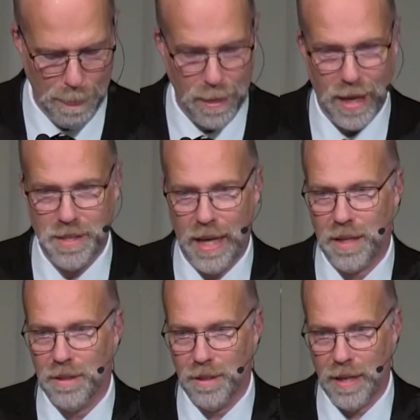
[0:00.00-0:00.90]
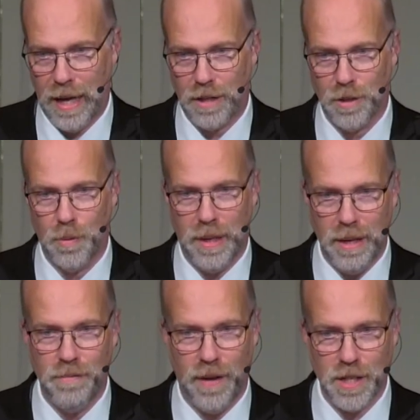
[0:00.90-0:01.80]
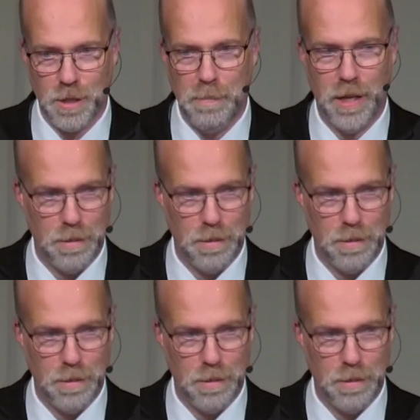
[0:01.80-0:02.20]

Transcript: and take a look at our own investment